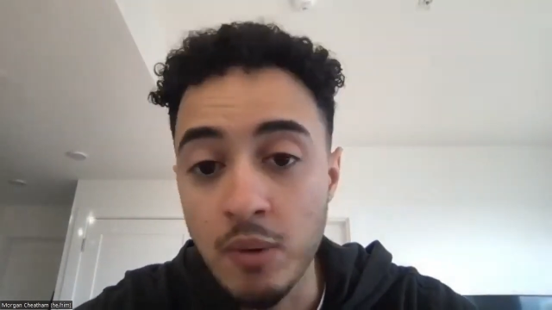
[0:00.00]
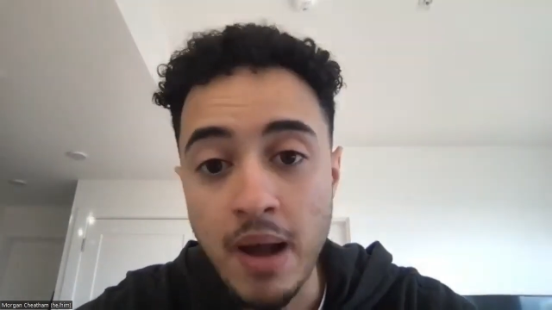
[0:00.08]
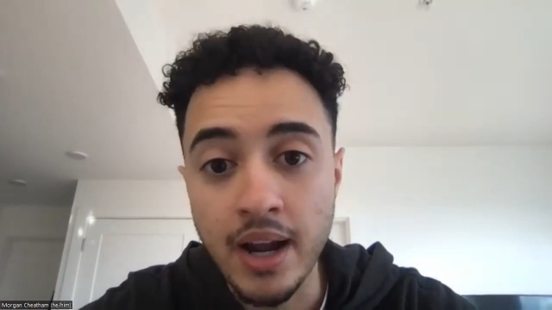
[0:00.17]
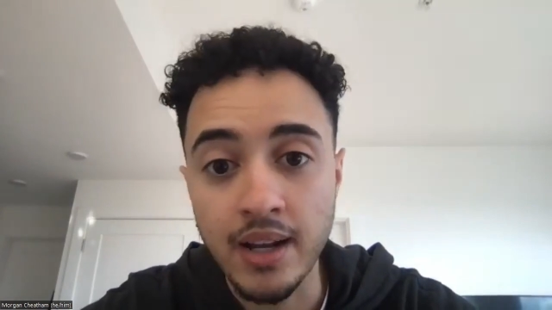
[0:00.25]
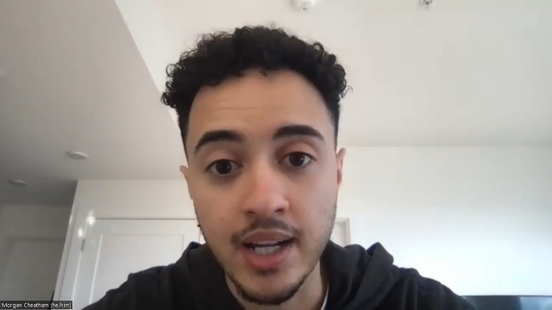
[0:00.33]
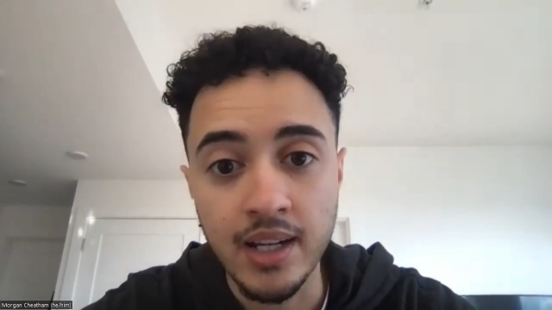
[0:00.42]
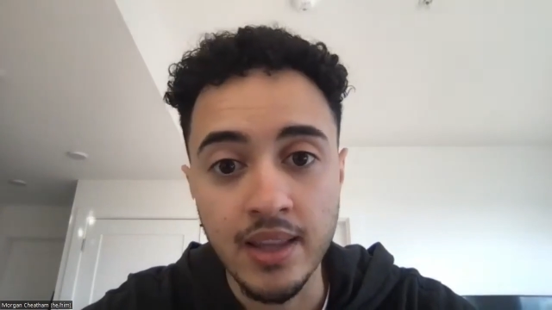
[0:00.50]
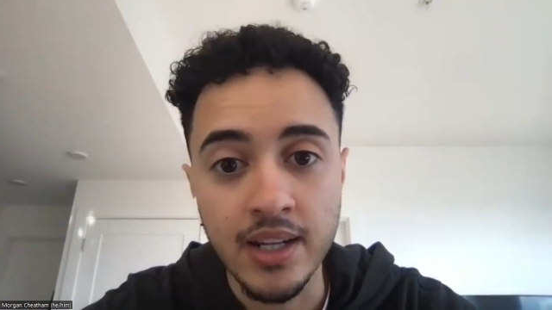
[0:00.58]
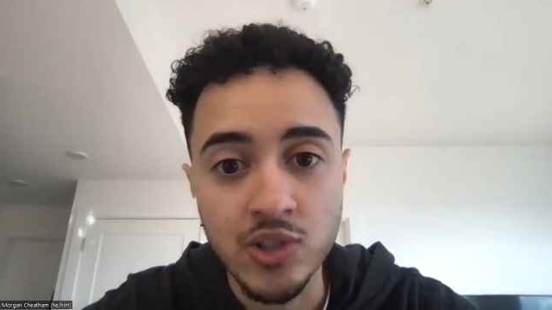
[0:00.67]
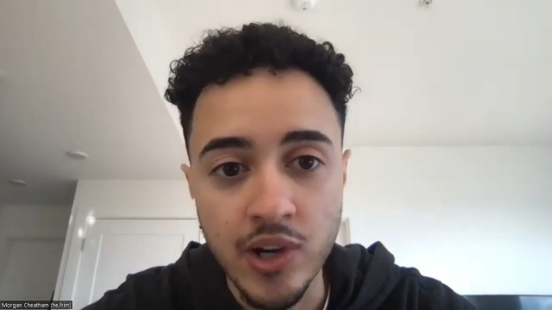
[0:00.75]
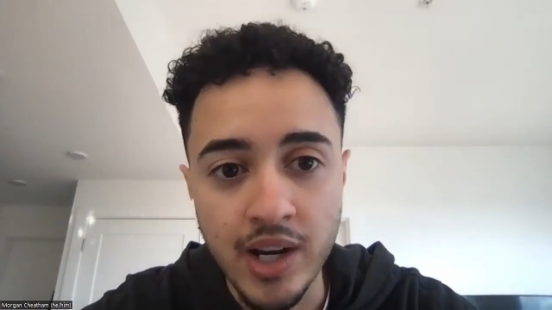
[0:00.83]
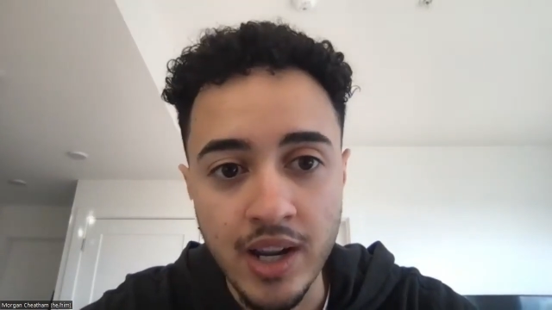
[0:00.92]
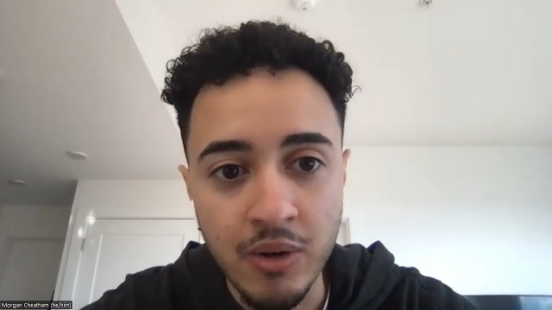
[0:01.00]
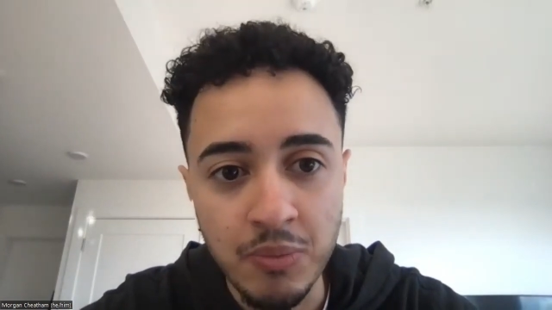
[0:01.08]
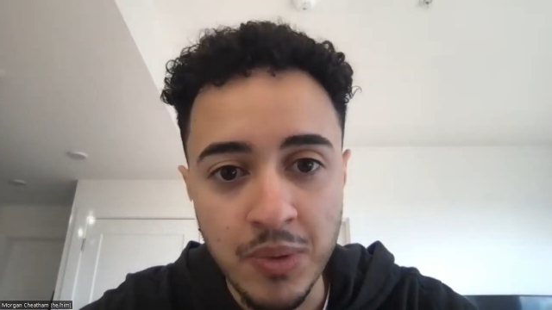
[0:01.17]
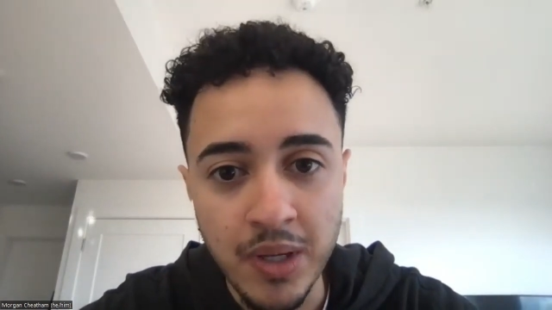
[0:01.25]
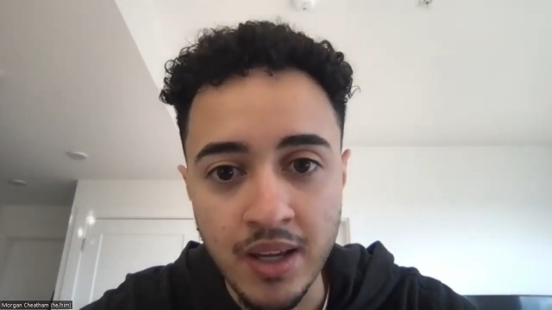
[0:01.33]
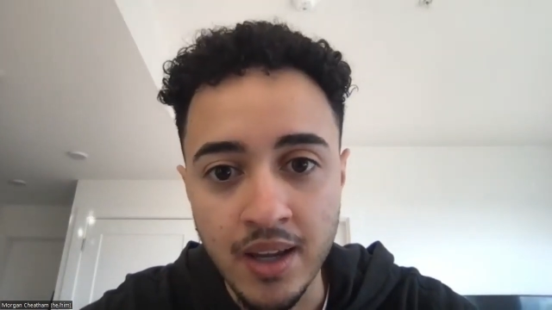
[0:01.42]
going back and getting that training
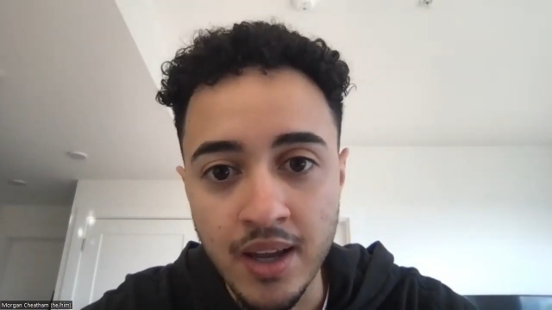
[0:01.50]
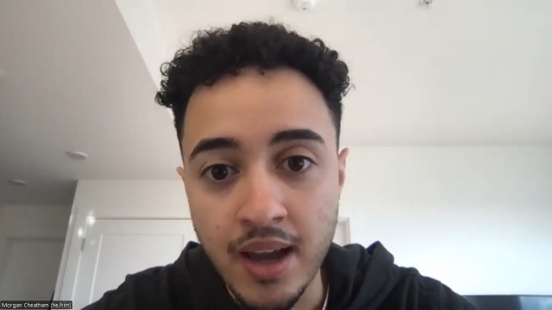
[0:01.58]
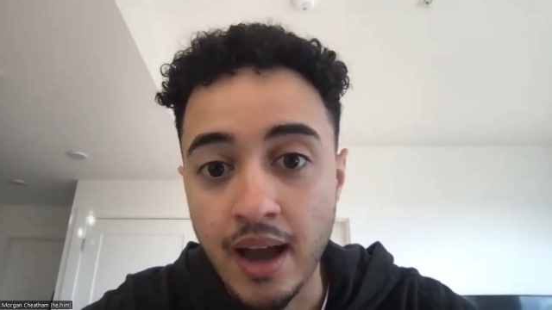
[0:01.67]
would be